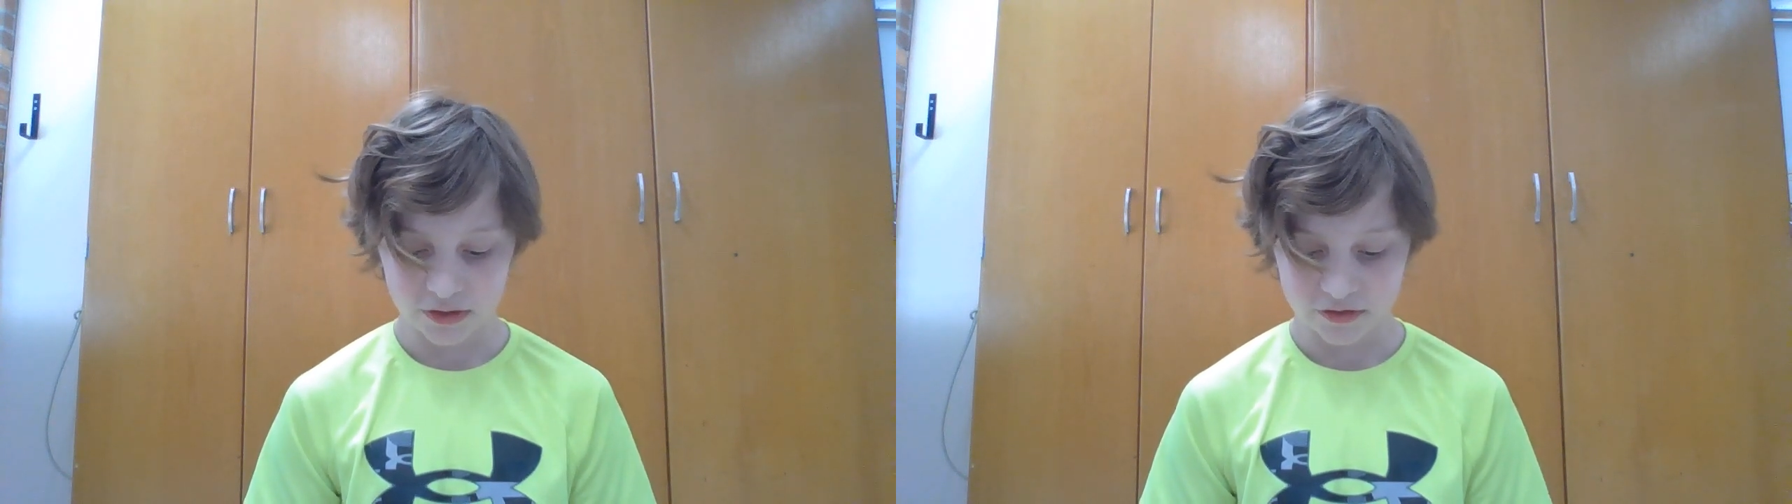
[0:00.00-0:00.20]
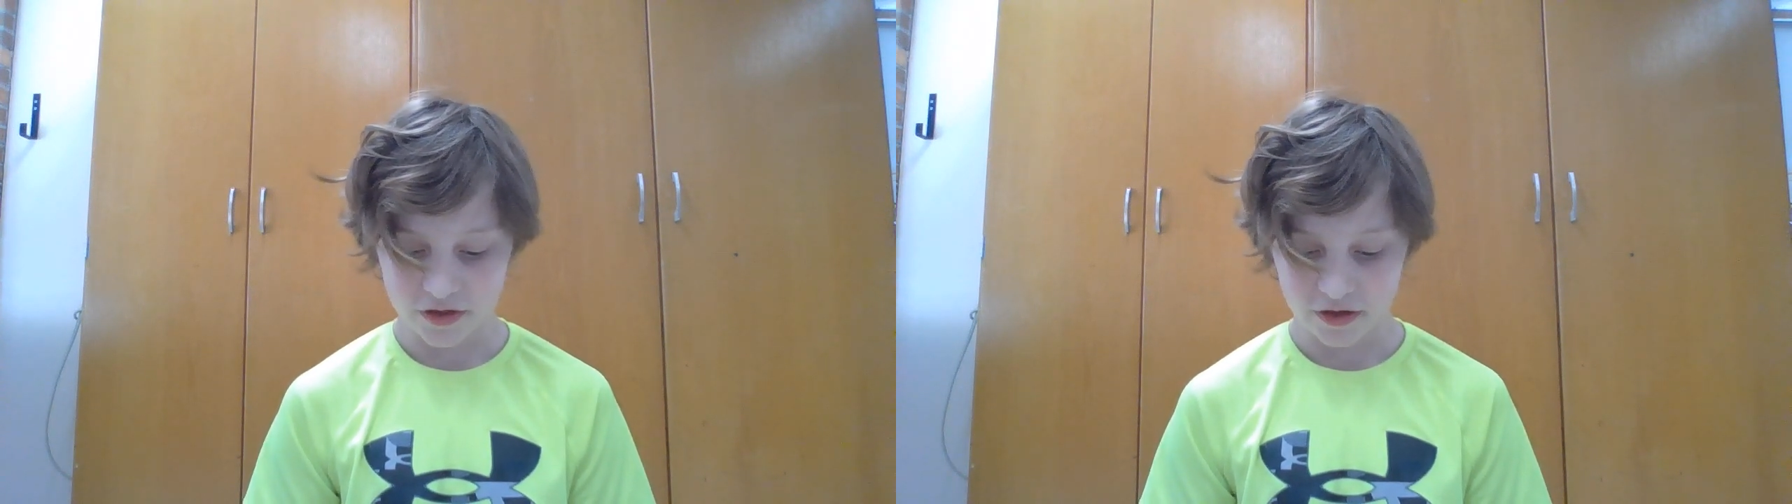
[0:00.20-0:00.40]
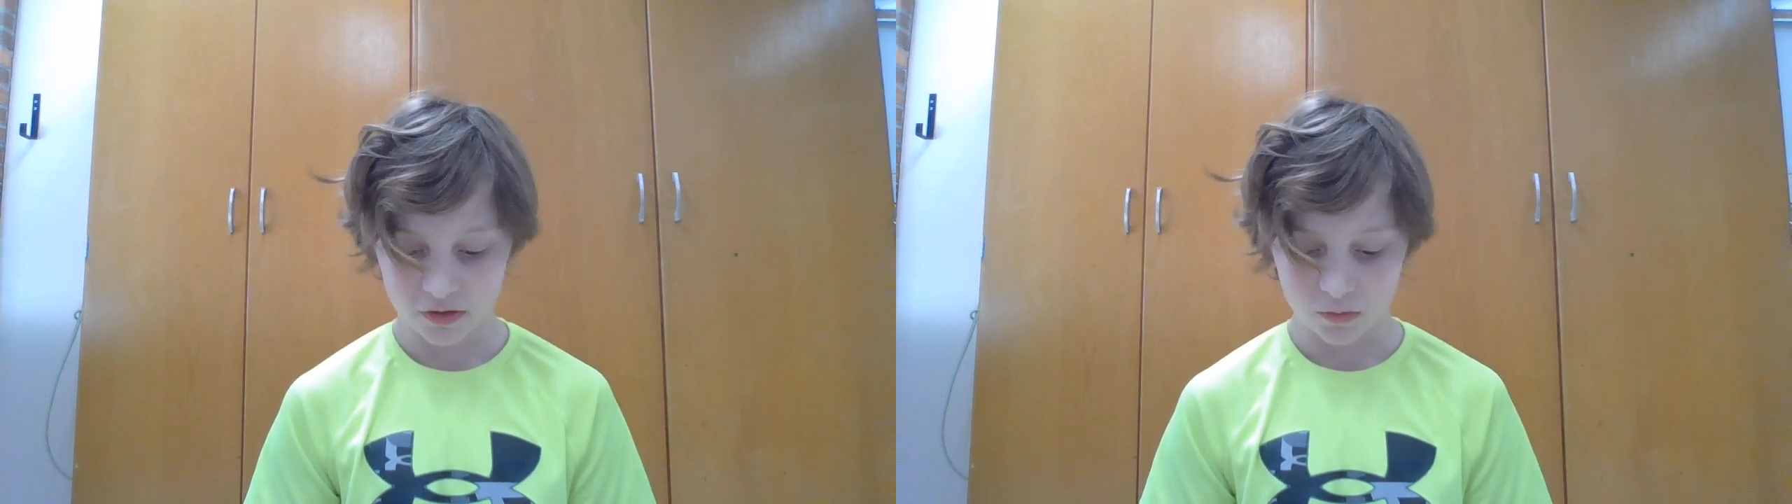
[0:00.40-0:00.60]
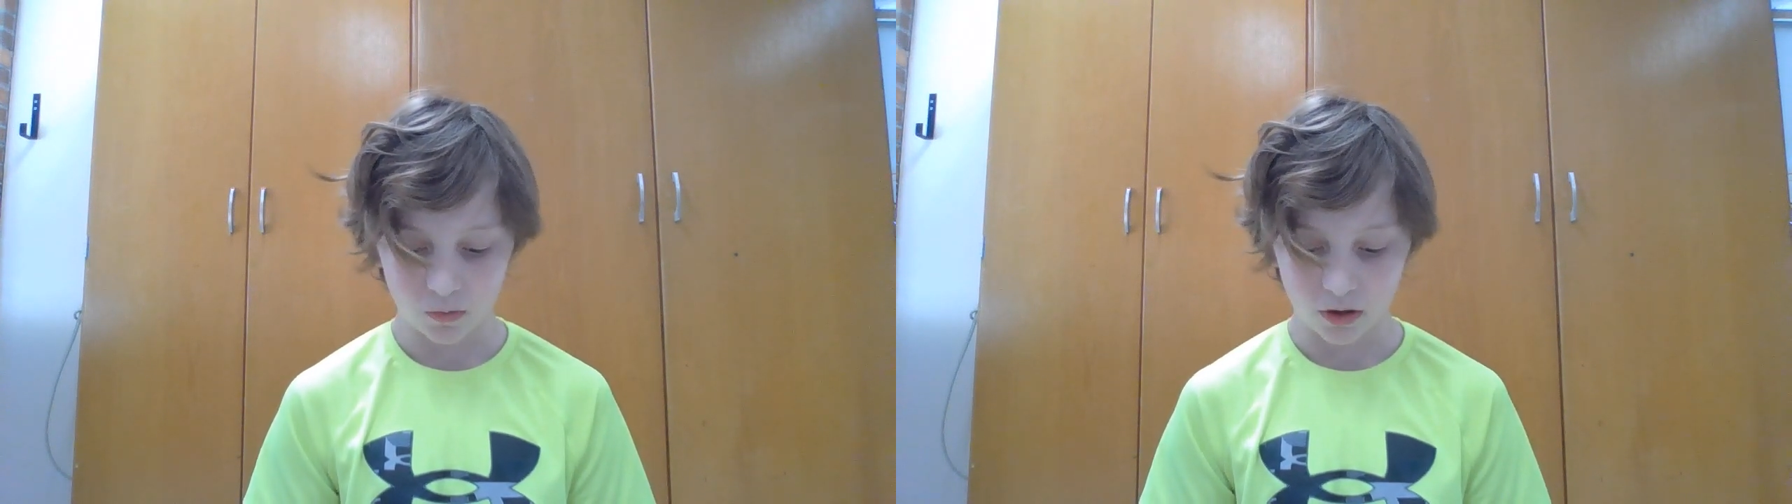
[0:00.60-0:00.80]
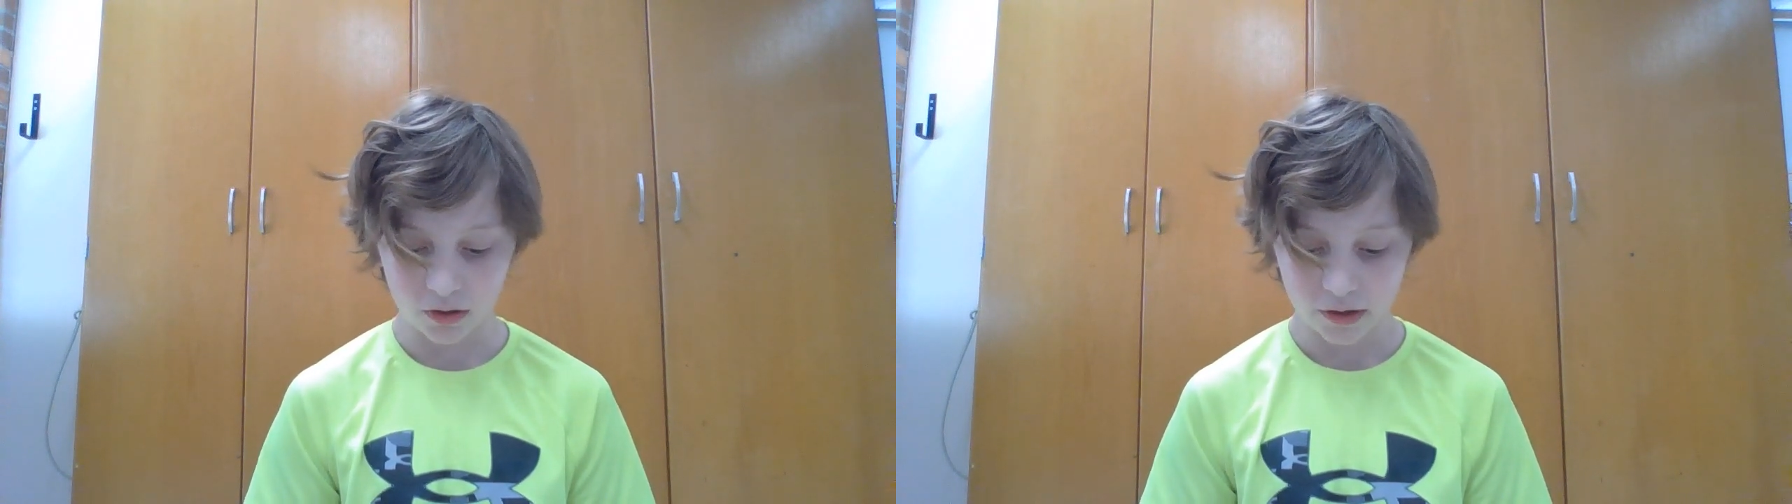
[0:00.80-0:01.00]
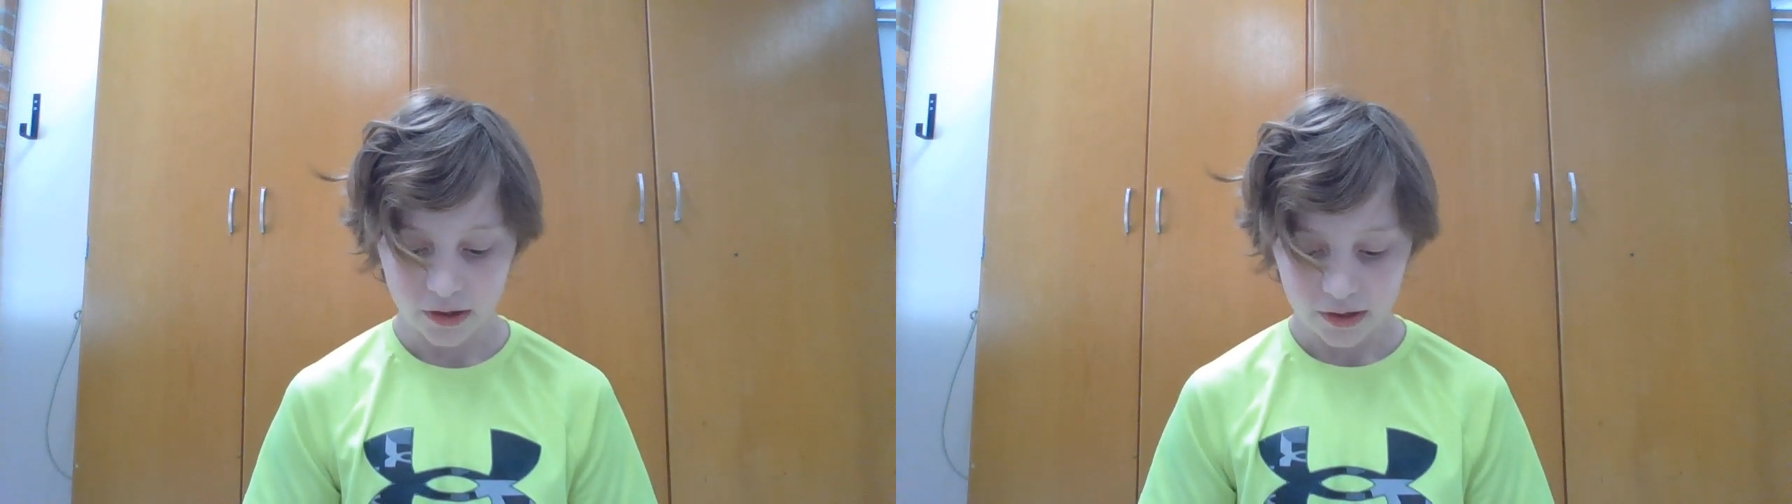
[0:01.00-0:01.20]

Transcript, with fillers: as they can walk,